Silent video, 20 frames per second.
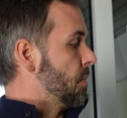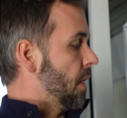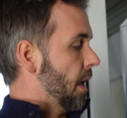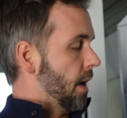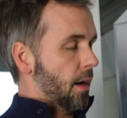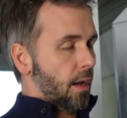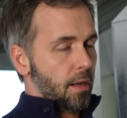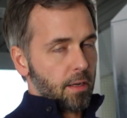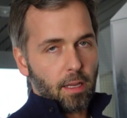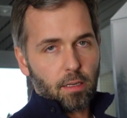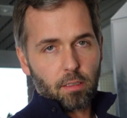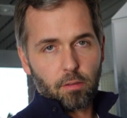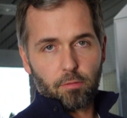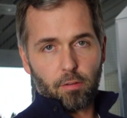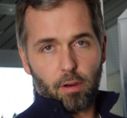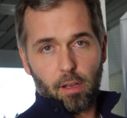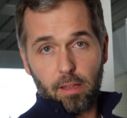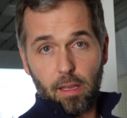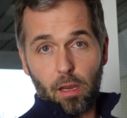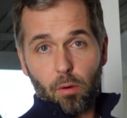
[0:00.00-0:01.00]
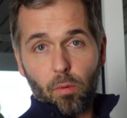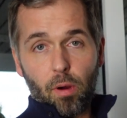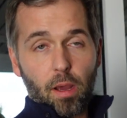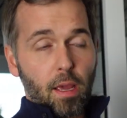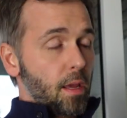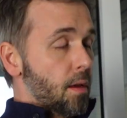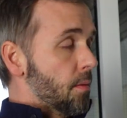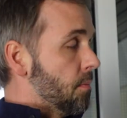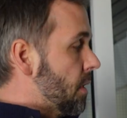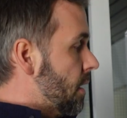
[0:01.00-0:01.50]
and identify that
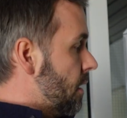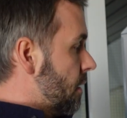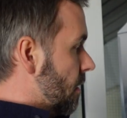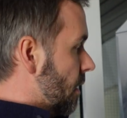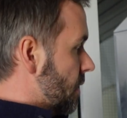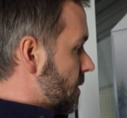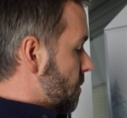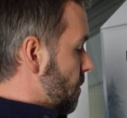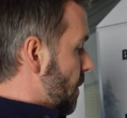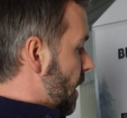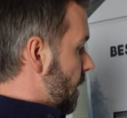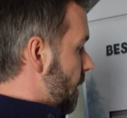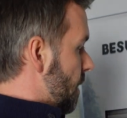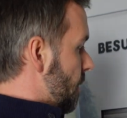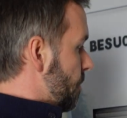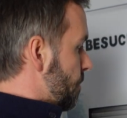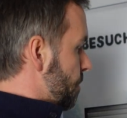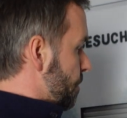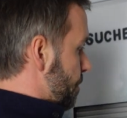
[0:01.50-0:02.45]
way. Doesn't matter.